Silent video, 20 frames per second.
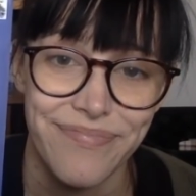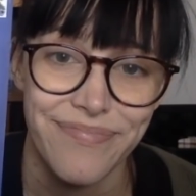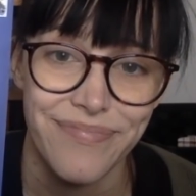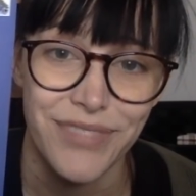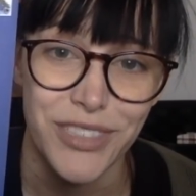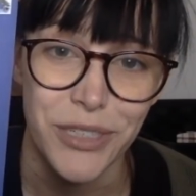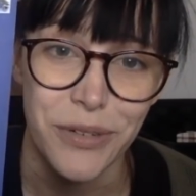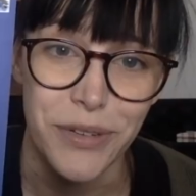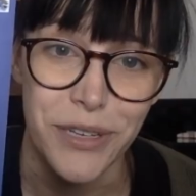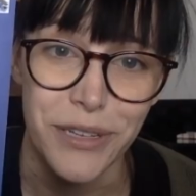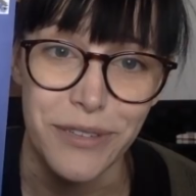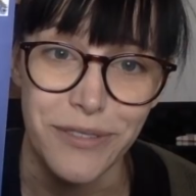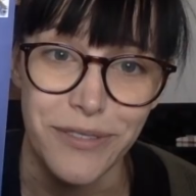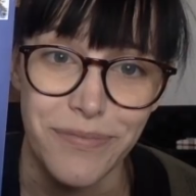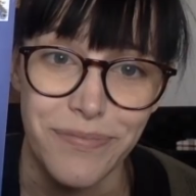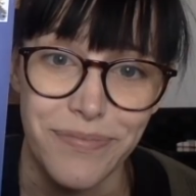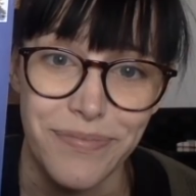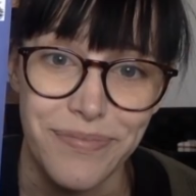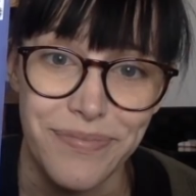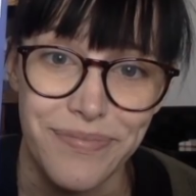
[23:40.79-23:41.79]
So cute.
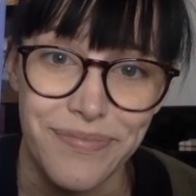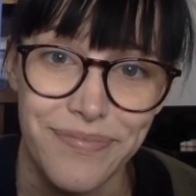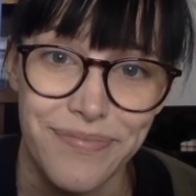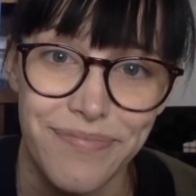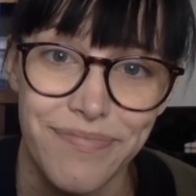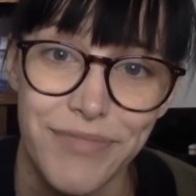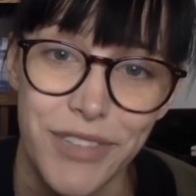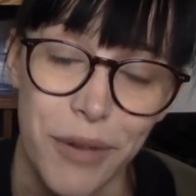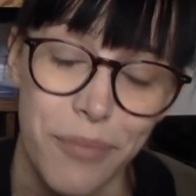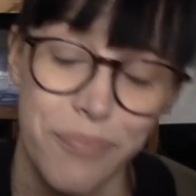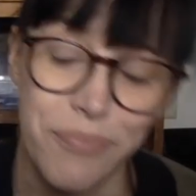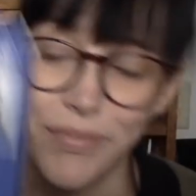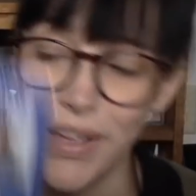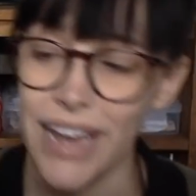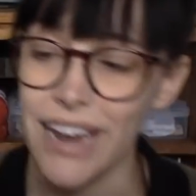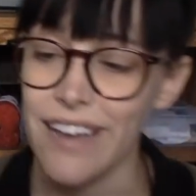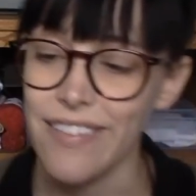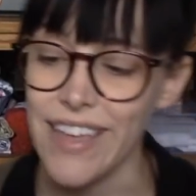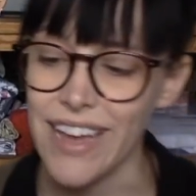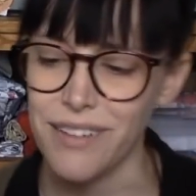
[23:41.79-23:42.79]
So I
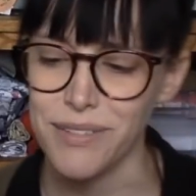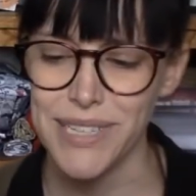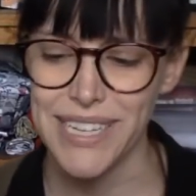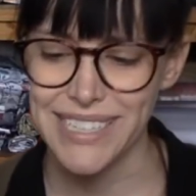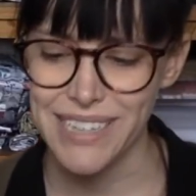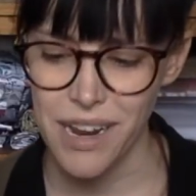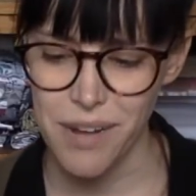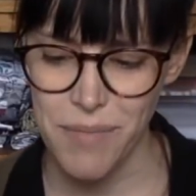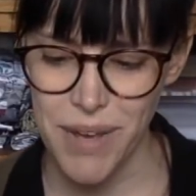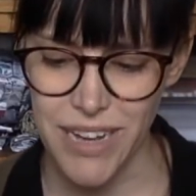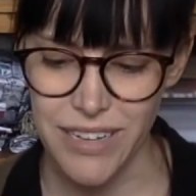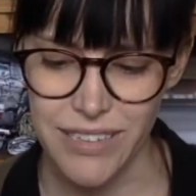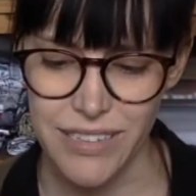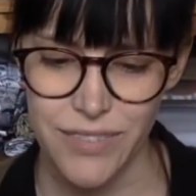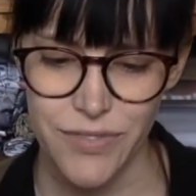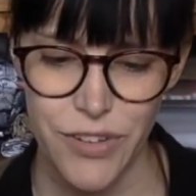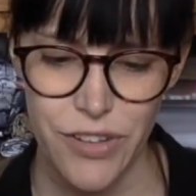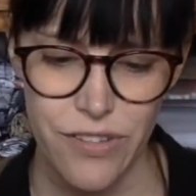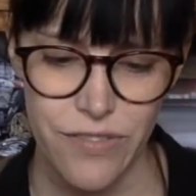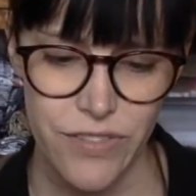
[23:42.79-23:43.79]
got that. It was like $10
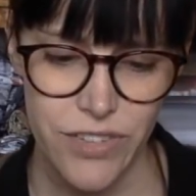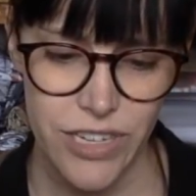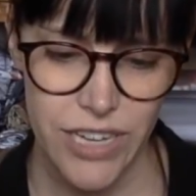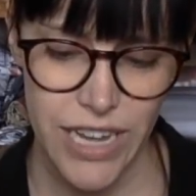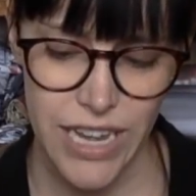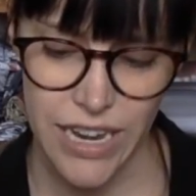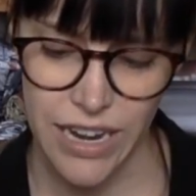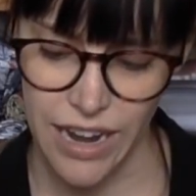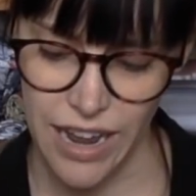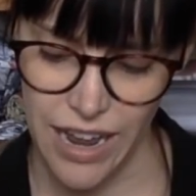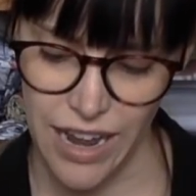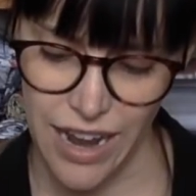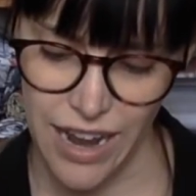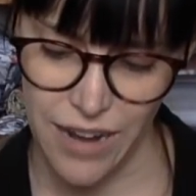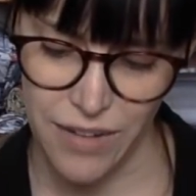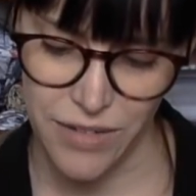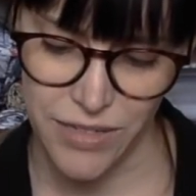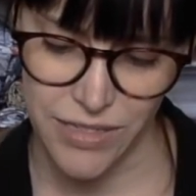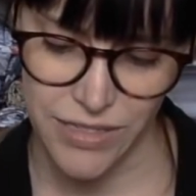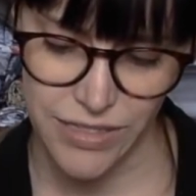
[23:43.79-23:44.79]
for the full kit, and
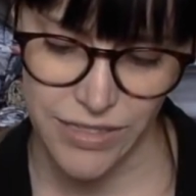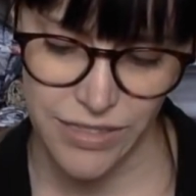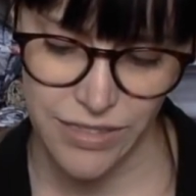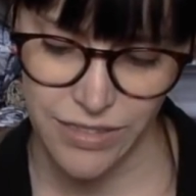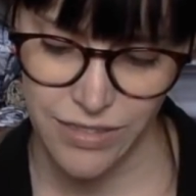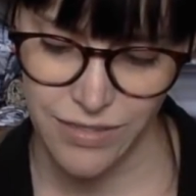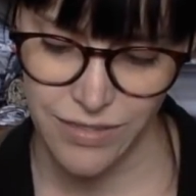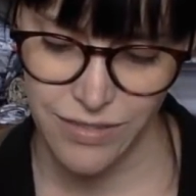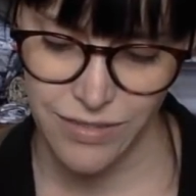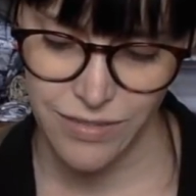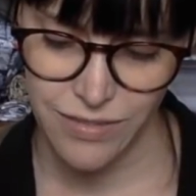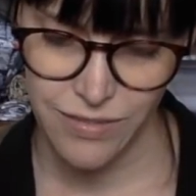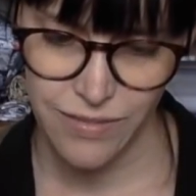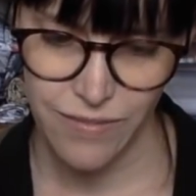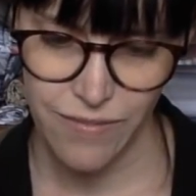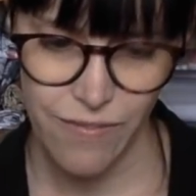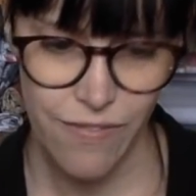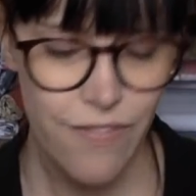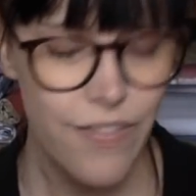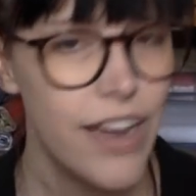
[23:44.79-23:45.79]
I was
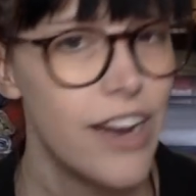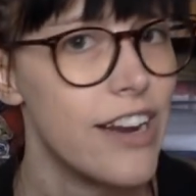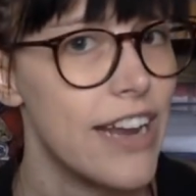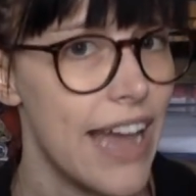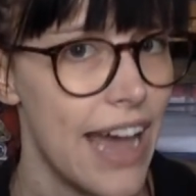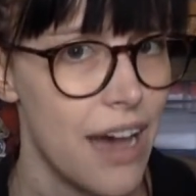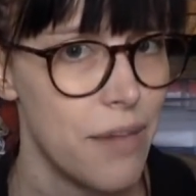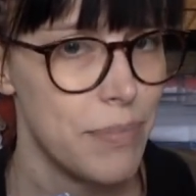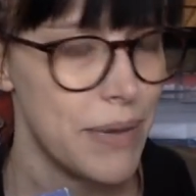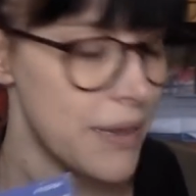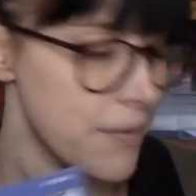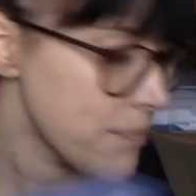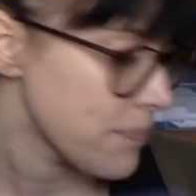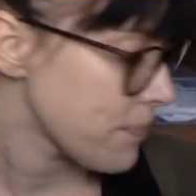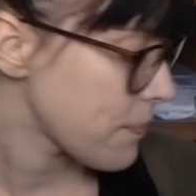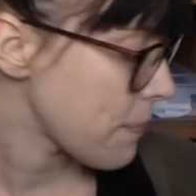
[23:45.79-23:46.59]
very happy.